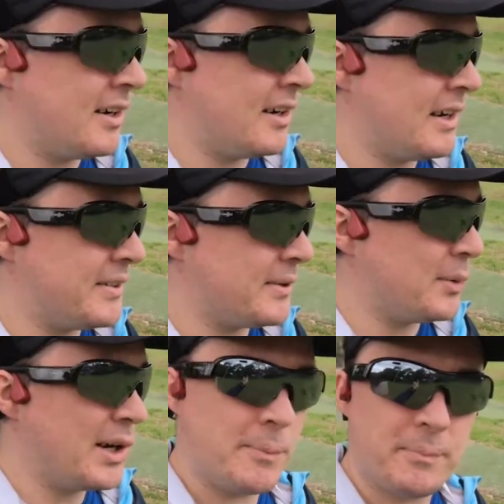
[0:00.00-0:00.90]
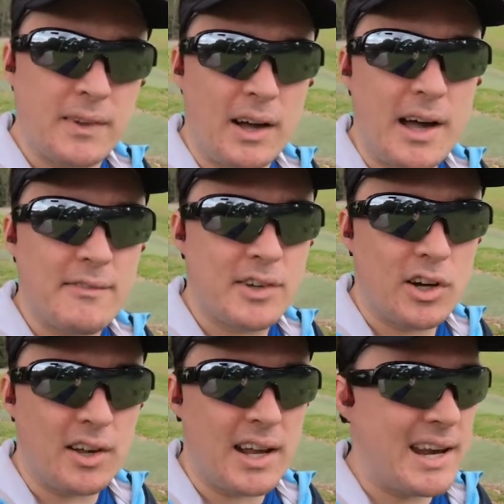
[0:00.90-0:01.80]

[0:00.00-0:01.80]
right, well, I've got